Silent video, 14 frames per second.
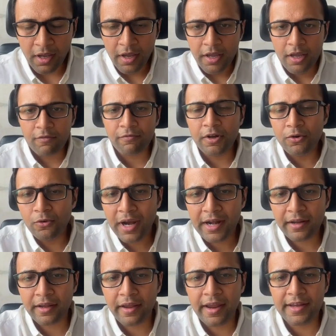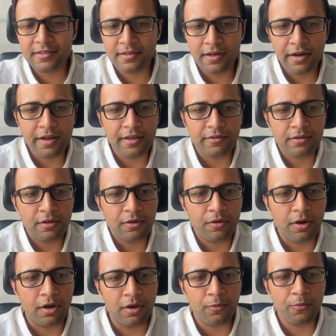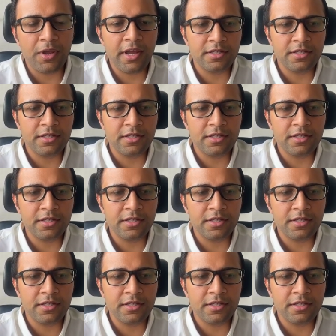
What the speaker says: If we look at case studies, we